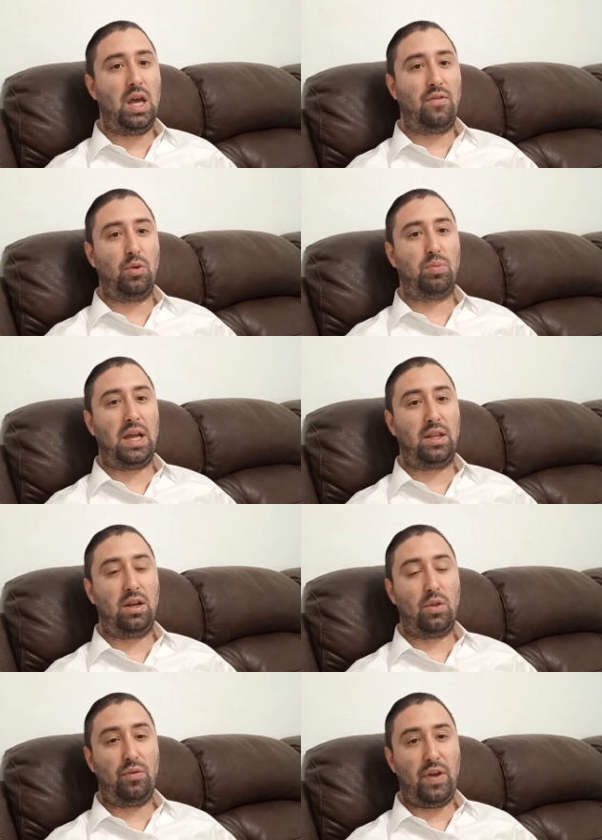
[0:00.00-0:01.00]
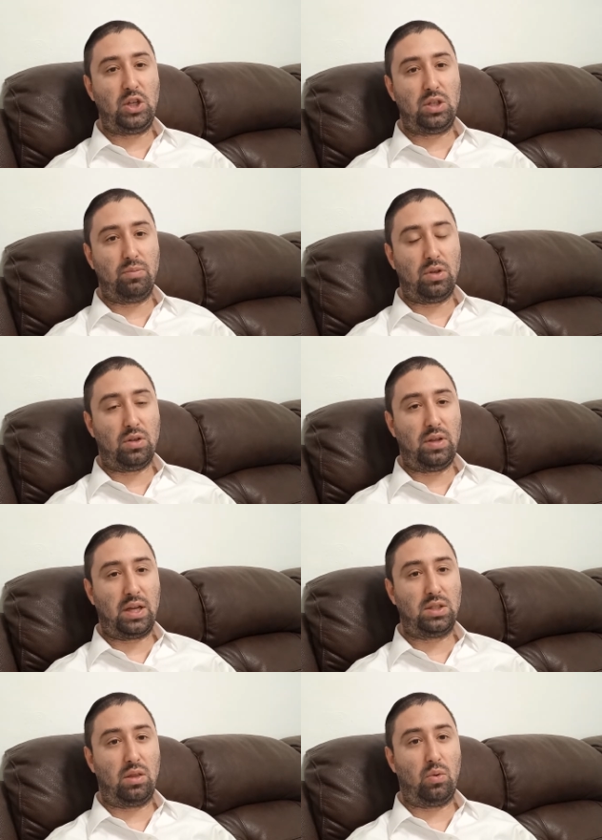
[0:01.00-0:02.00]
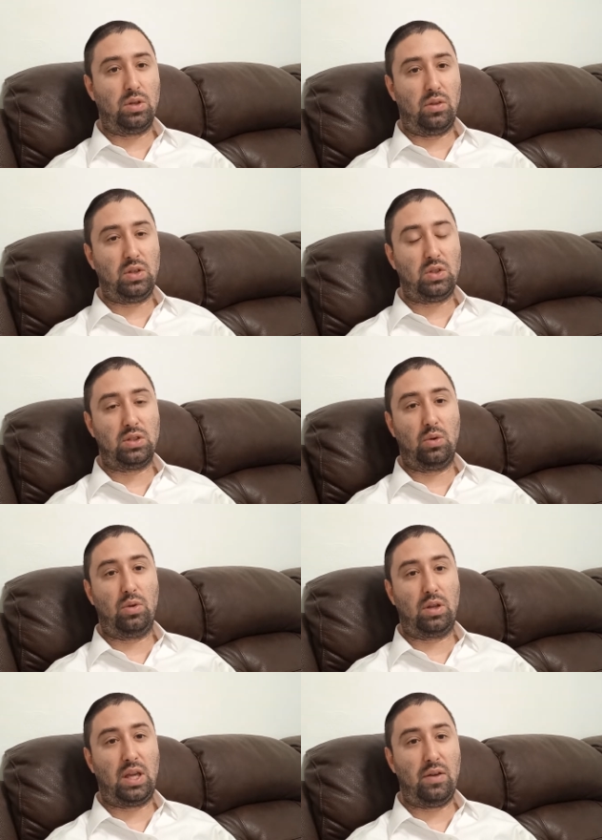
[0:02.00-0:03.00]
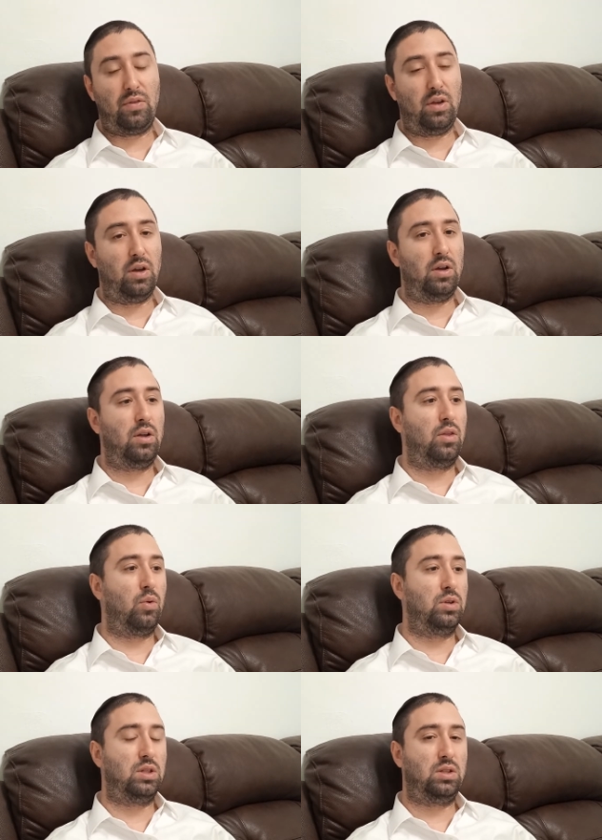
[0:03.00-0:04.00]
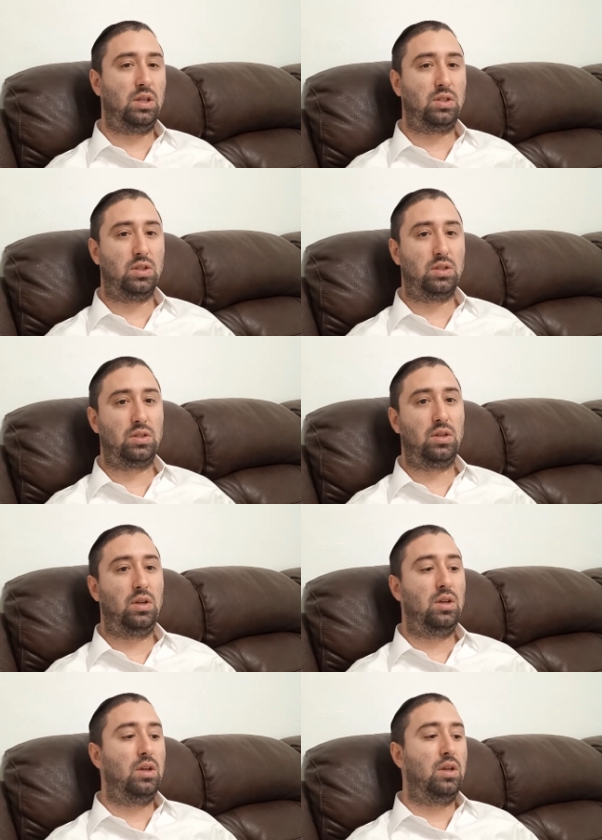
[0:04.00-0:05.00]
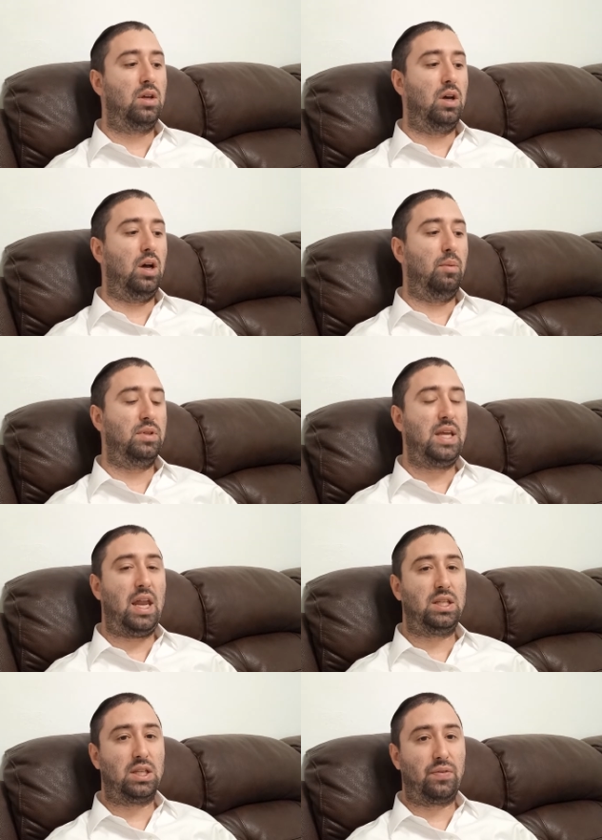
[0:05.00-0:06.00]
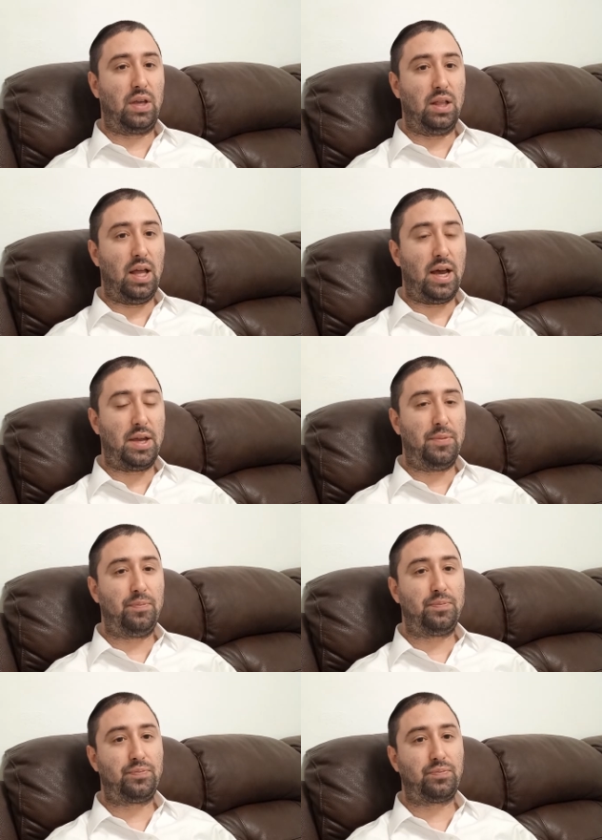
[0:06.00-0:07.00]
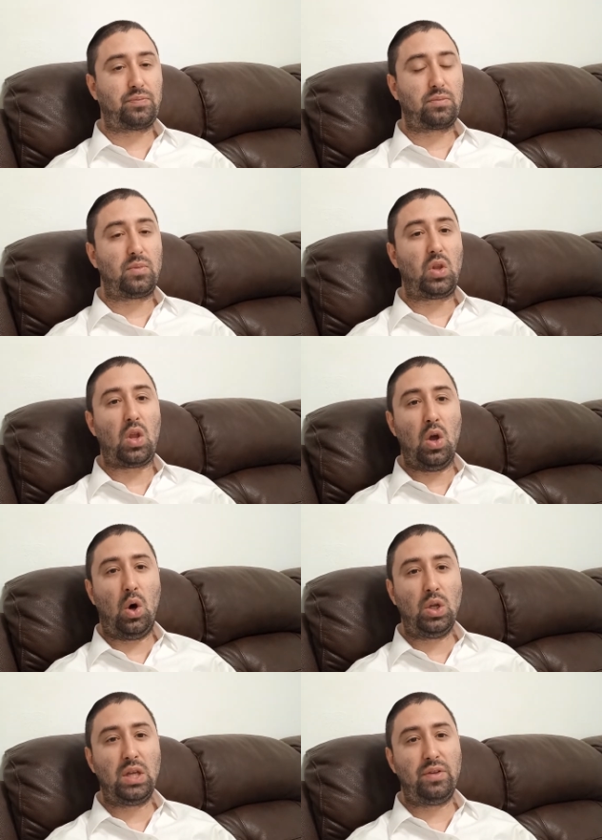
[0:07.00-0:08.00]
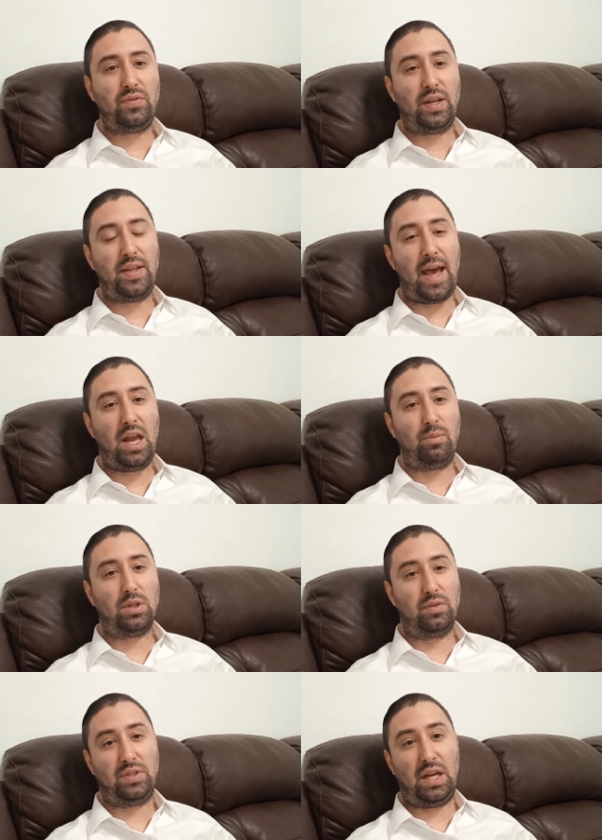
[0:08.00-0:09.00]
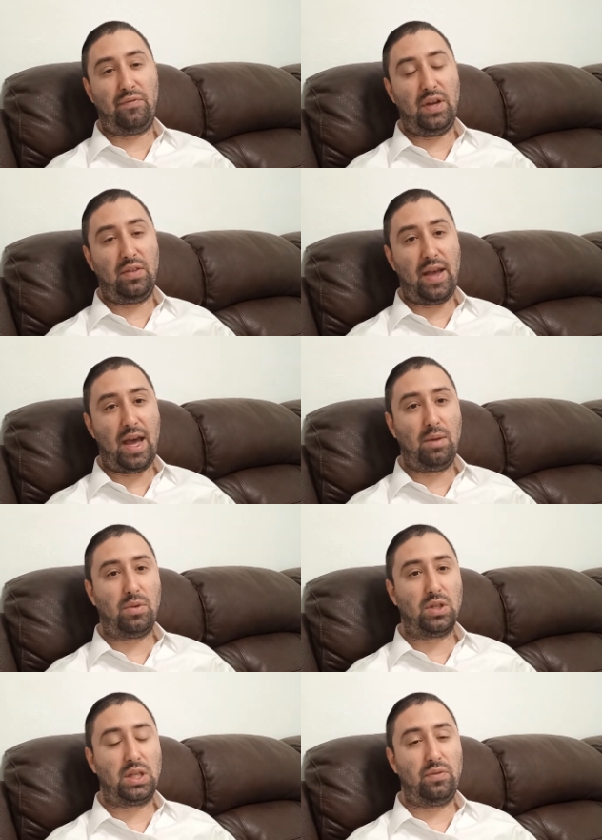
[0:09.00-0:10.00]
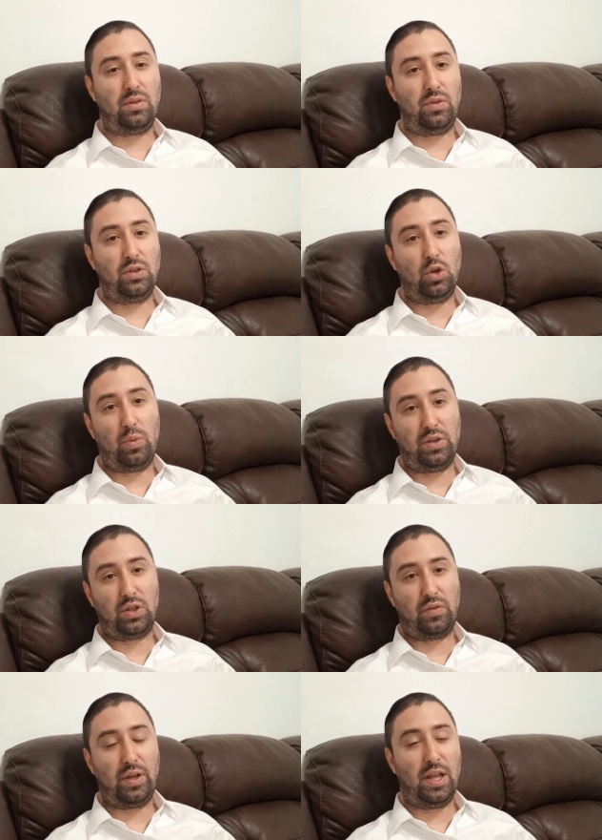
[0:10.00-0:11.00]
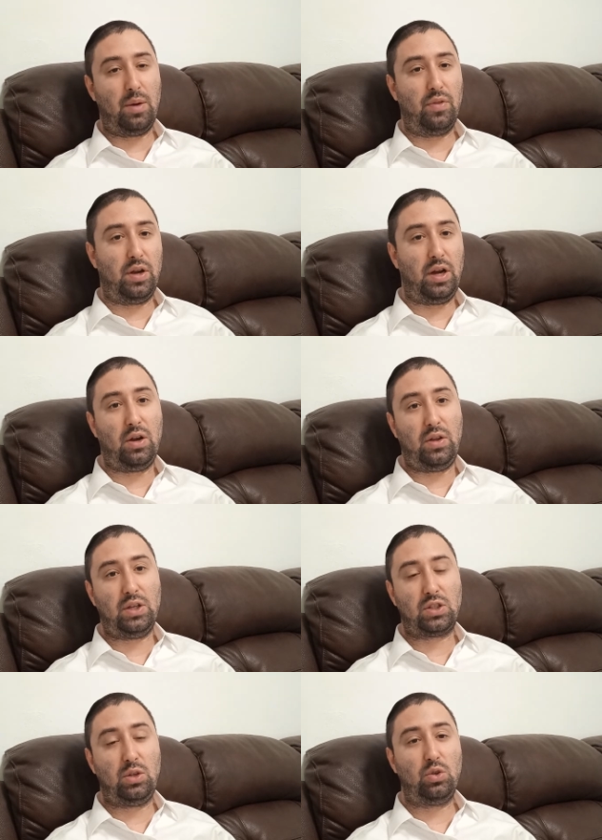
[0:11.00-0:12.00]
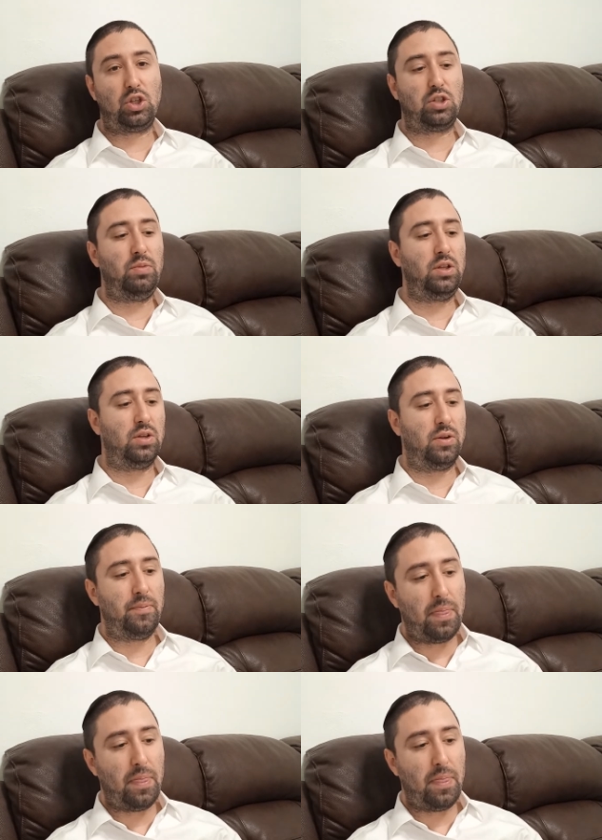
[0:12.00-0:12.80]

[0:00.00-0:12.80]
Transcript: you planted another vegetable next to thorns and thistles, it would give the thorns and thistles a status of Kilayim only if it's fed to animals. If it's not fed to animals, even if there's no Israel Kilayim, they're here, there's Kedusha Shemitah.